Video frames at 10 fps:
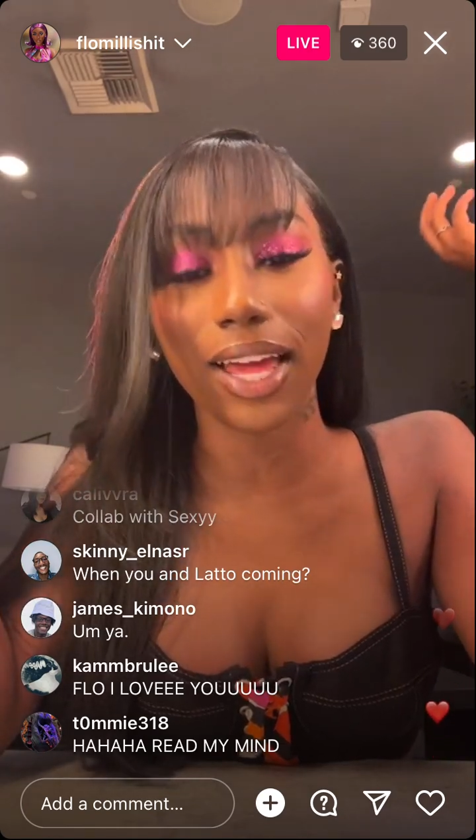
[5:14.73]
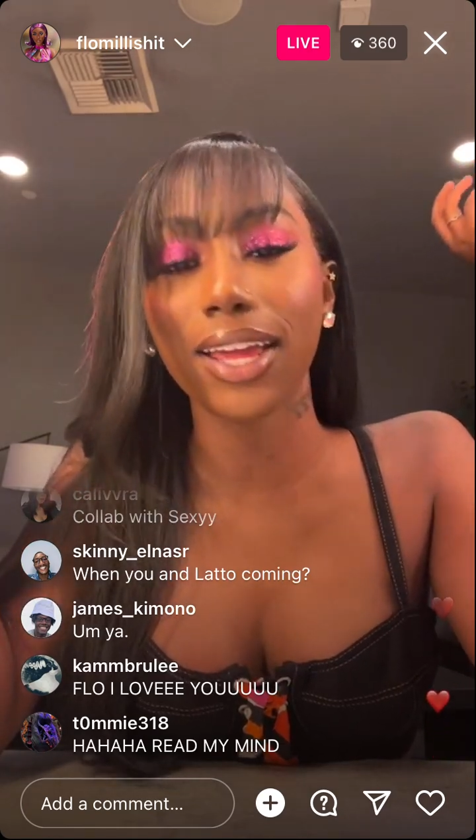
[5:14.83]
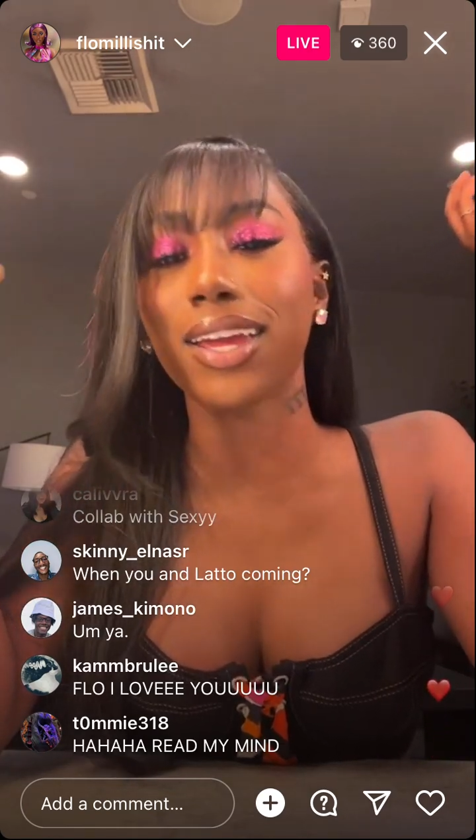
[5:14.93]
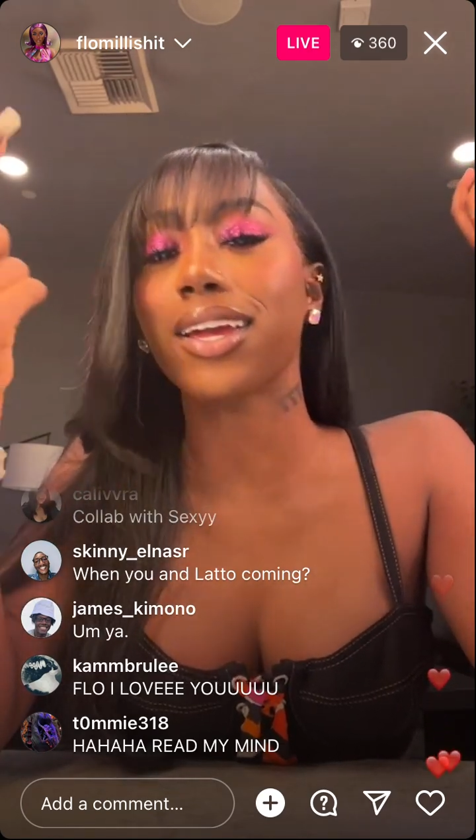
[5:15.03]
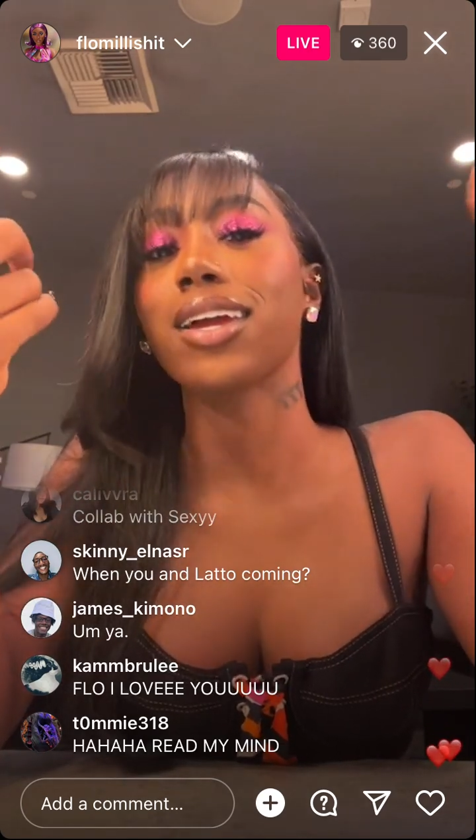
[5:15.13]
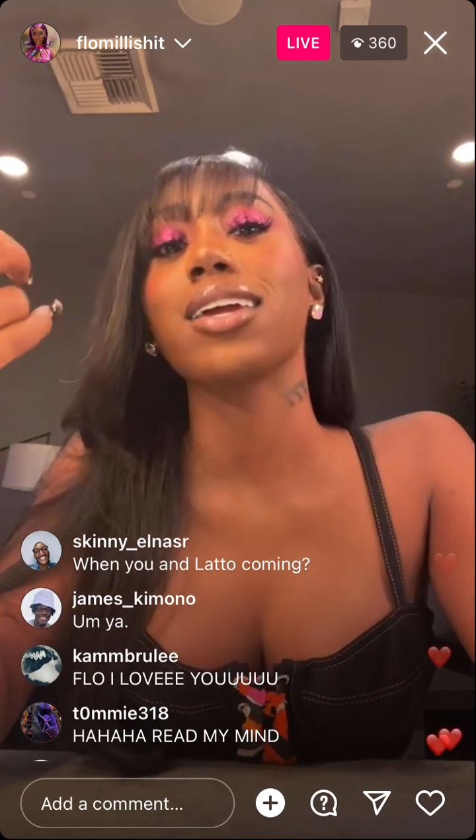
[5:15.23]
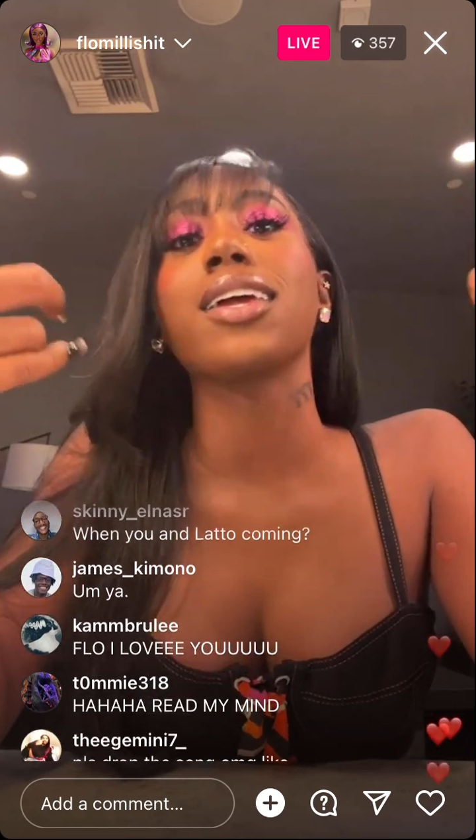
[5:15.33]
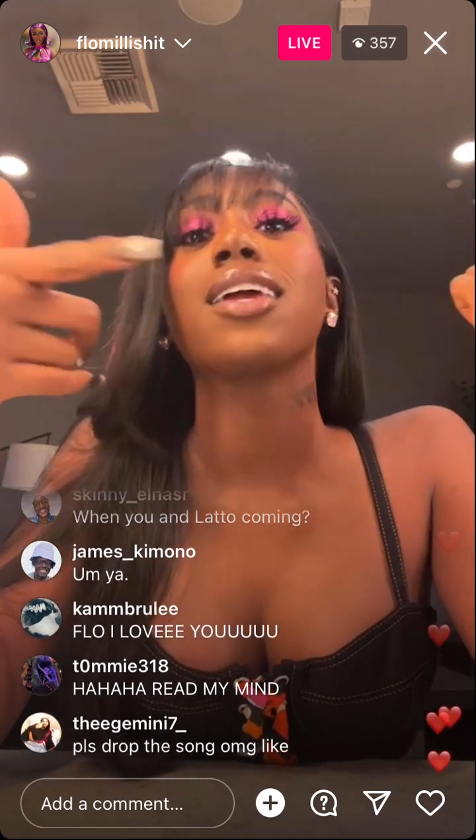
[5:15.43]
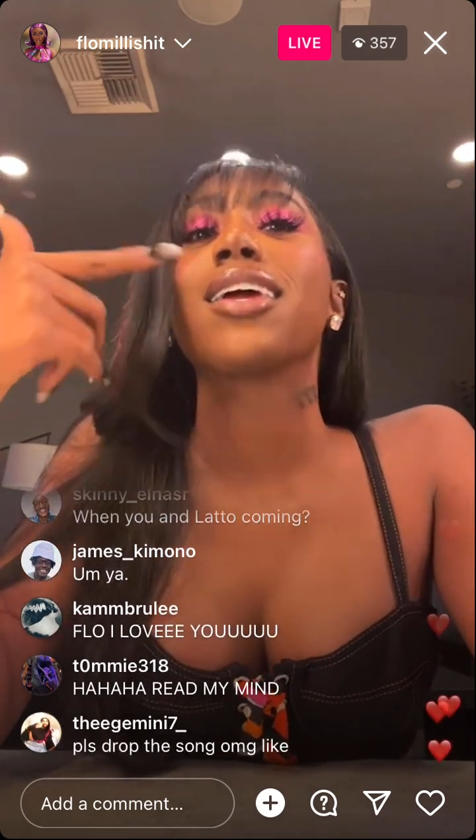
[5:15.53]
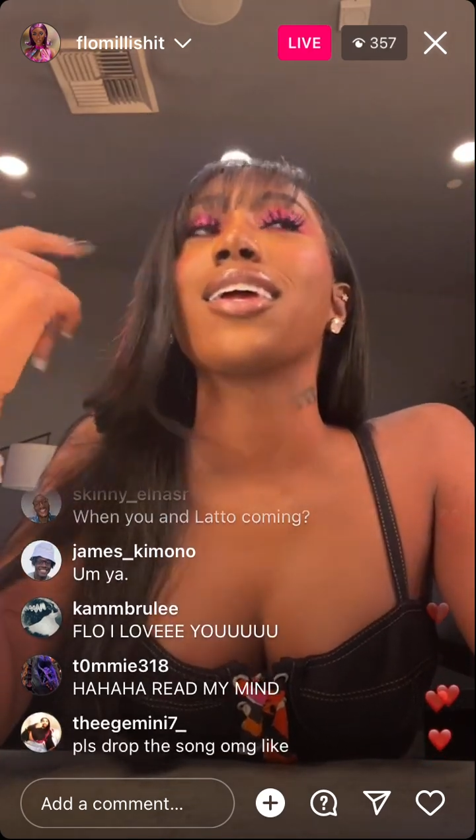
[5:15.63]
Cause
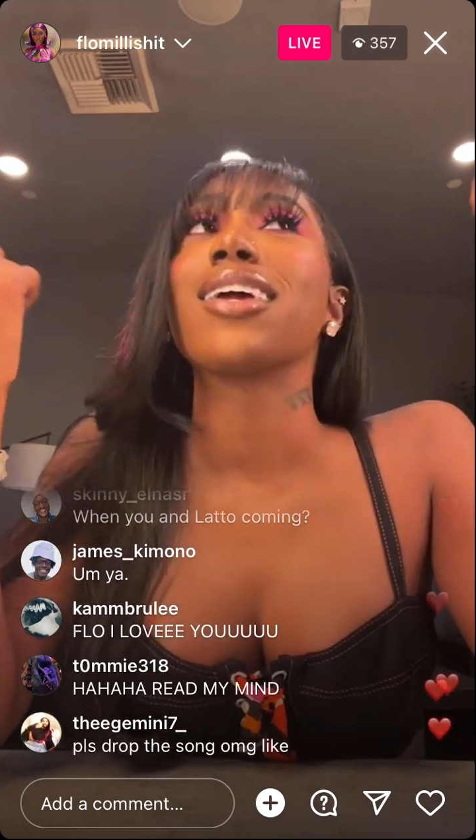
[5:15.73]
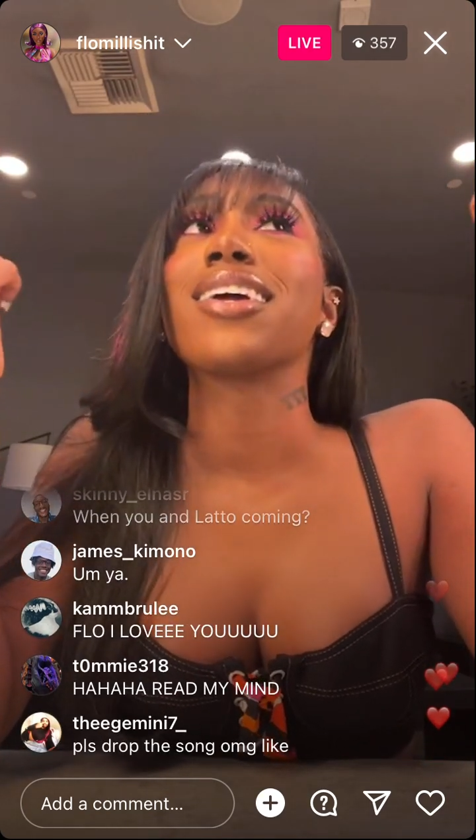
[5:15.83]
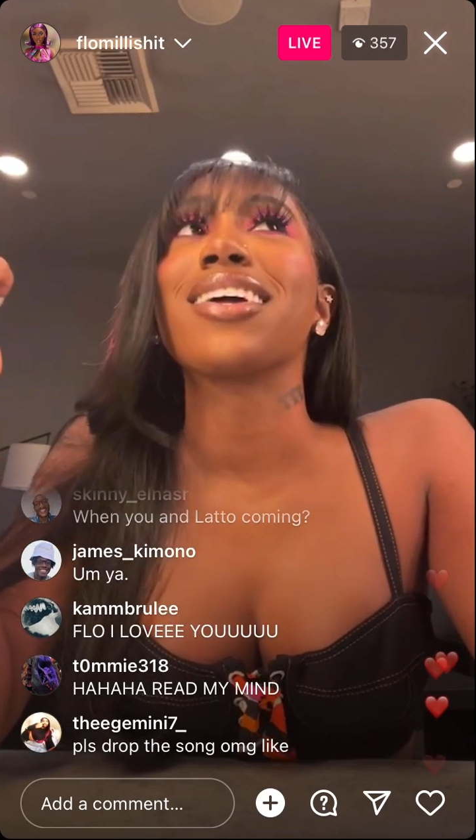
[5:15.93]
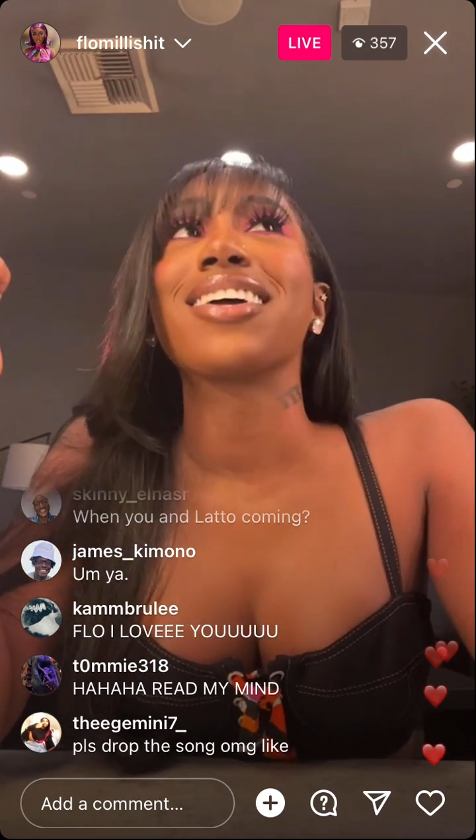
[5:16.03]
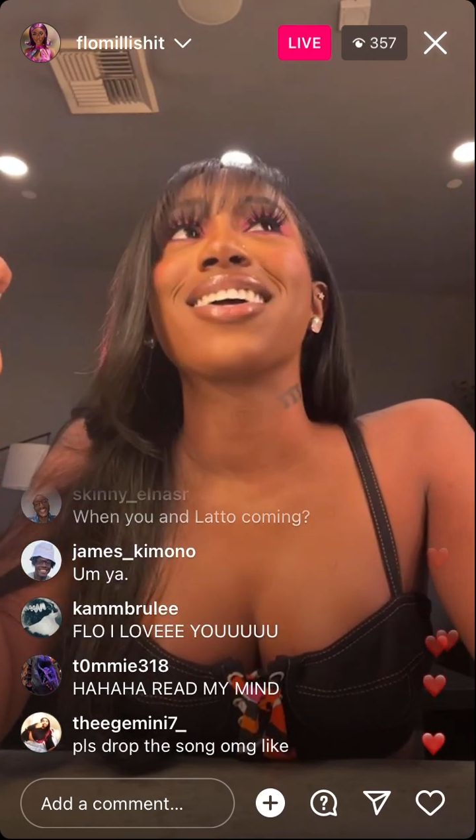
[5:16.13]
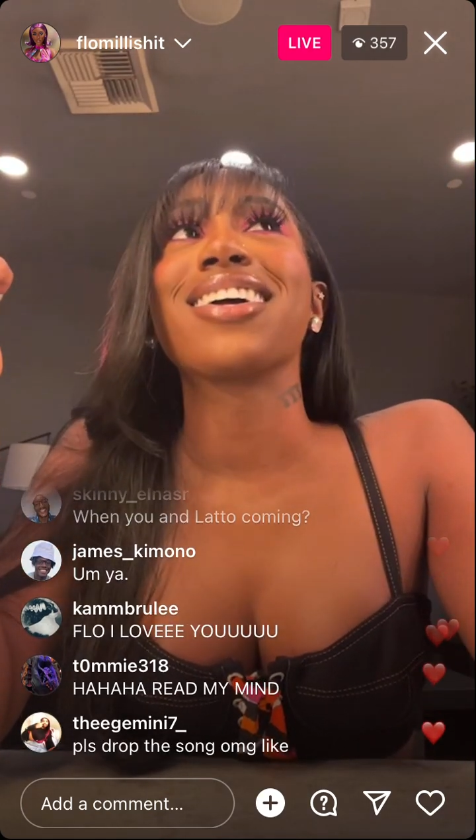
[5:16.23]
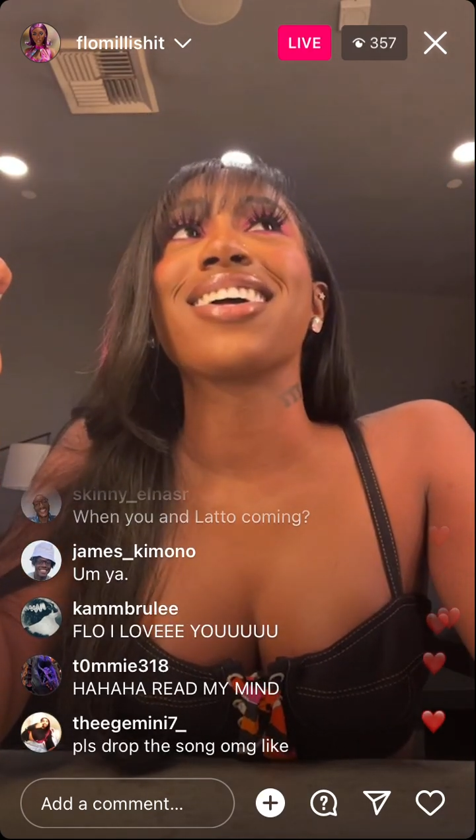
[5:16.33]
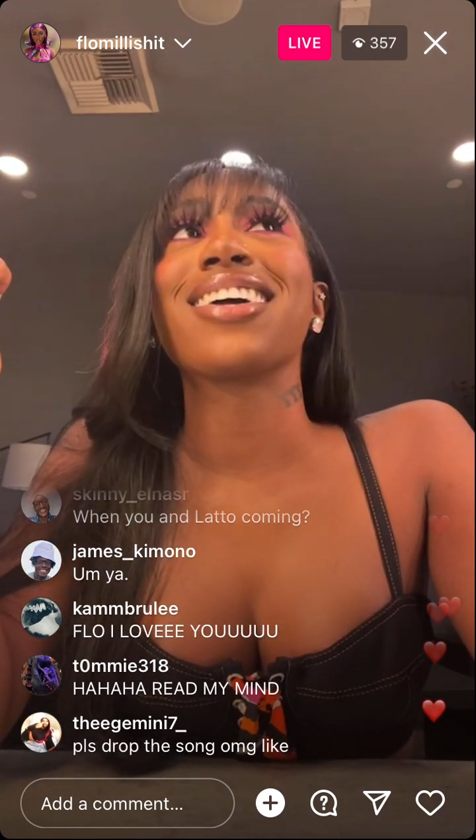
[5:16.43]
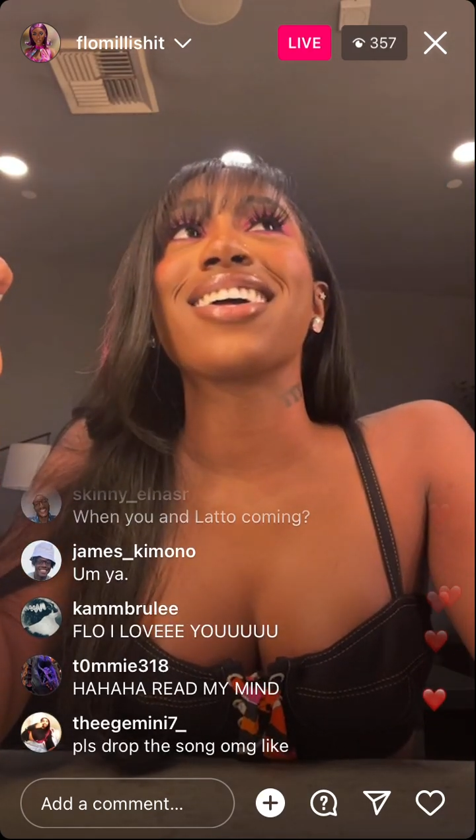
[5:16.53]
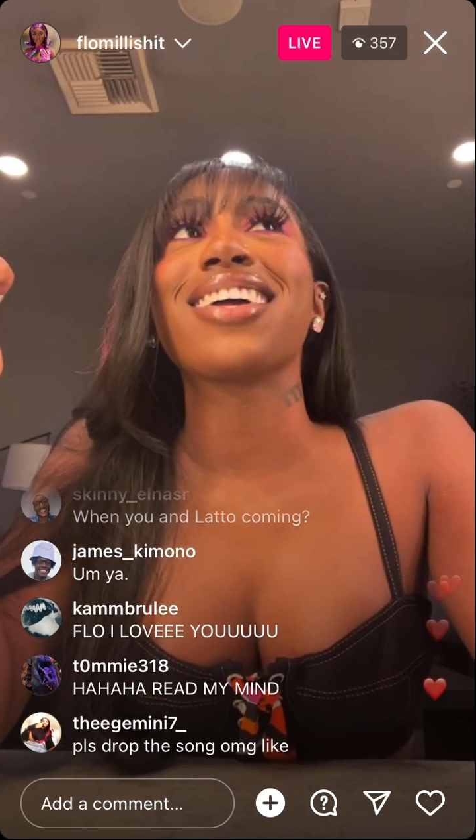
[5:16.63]
I'ma be
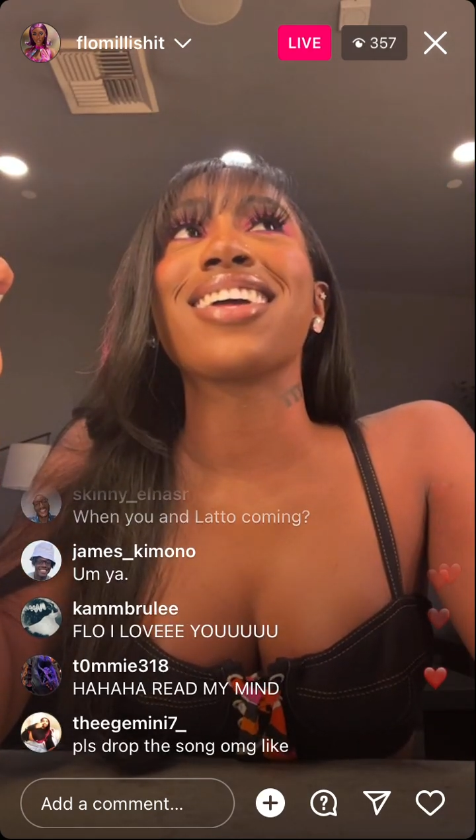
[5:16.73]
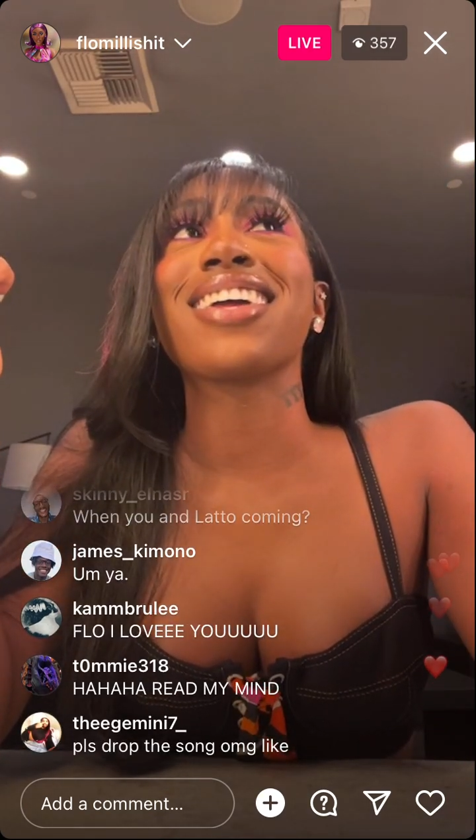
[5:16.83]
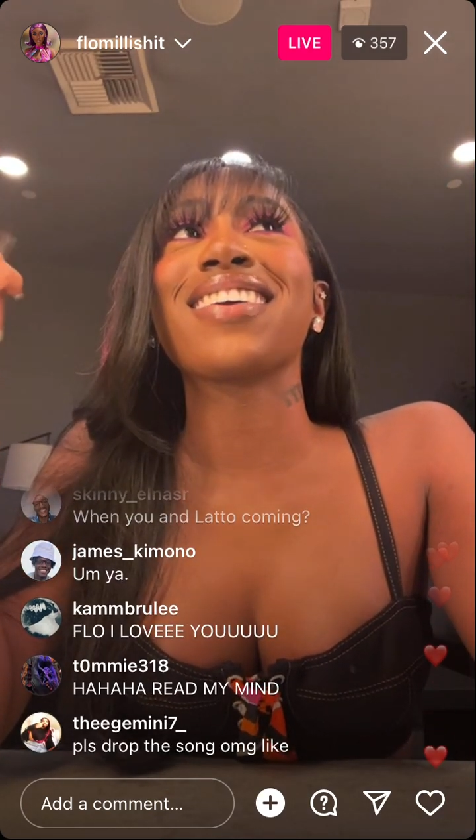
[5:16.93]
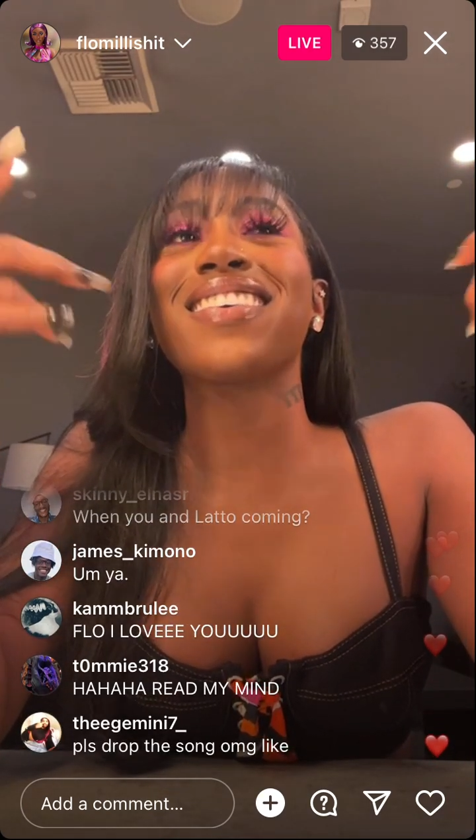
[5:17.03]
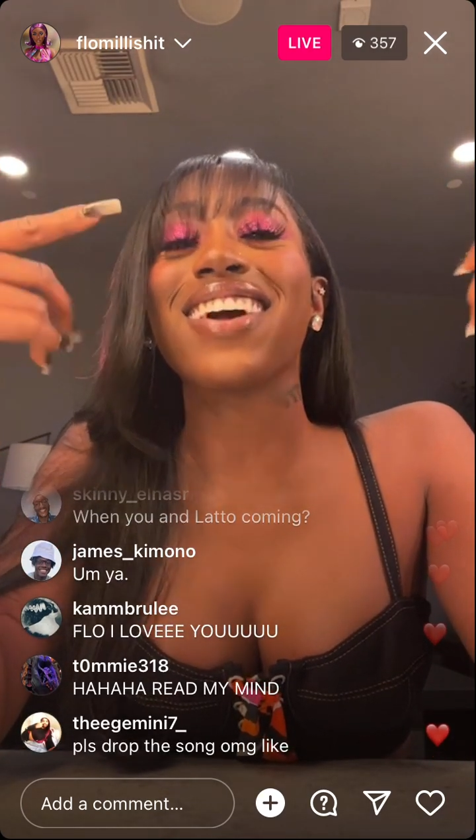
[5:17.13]
previewing some